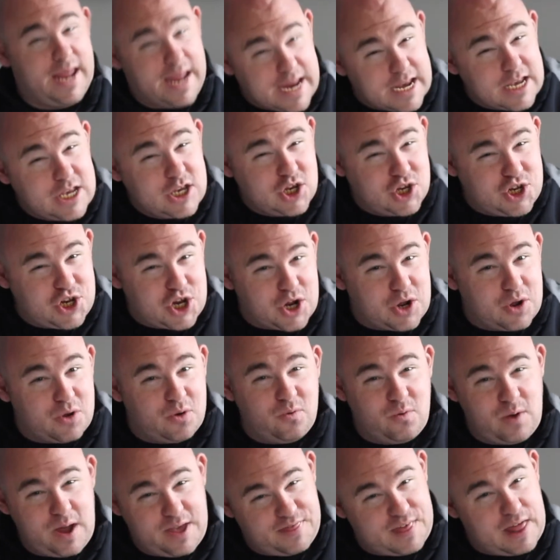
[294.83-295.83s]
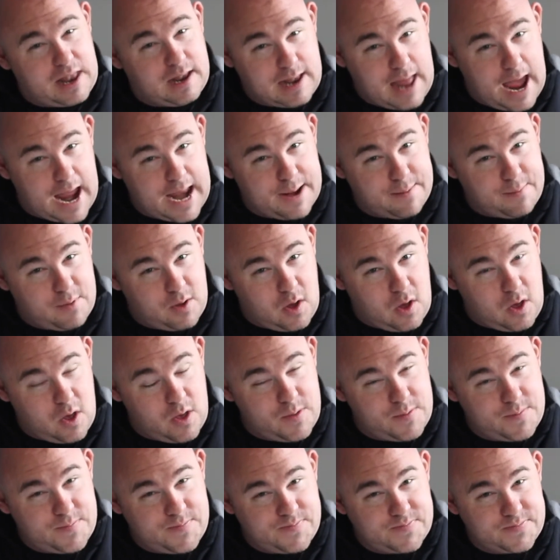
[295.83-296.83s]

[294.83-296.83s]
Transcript: into with Alignable.